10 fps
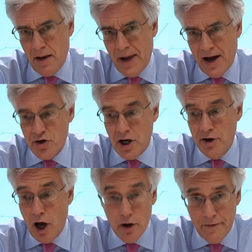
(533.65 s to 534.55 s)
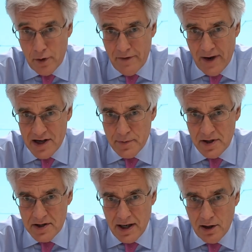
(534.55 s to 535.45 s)
about an
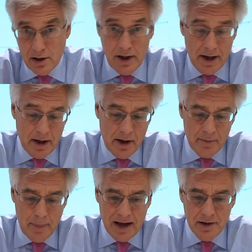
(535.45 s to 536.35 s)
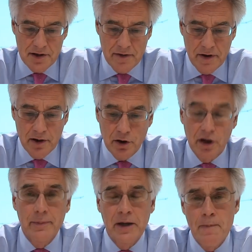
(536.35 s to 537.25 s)
overinvestment cycle and an unbalance of the
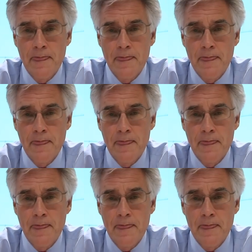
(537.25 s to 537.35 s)
economy.